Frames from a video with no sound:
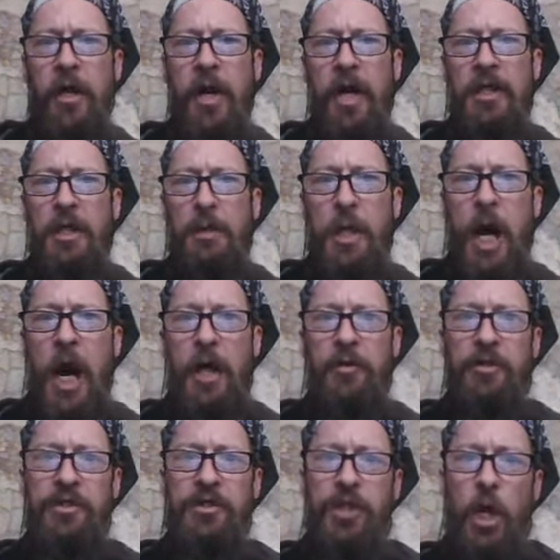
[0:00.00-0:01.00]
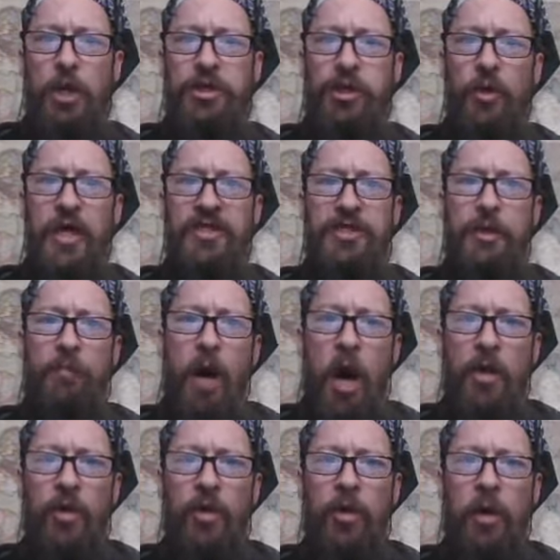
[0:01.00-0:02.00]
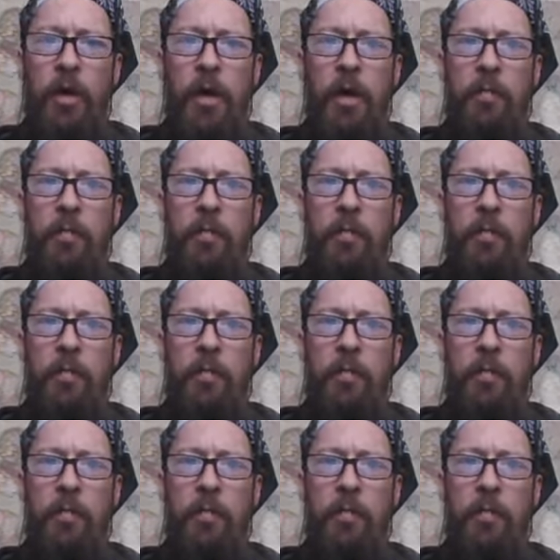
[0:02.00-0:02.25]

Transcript: and the father is also as the mother.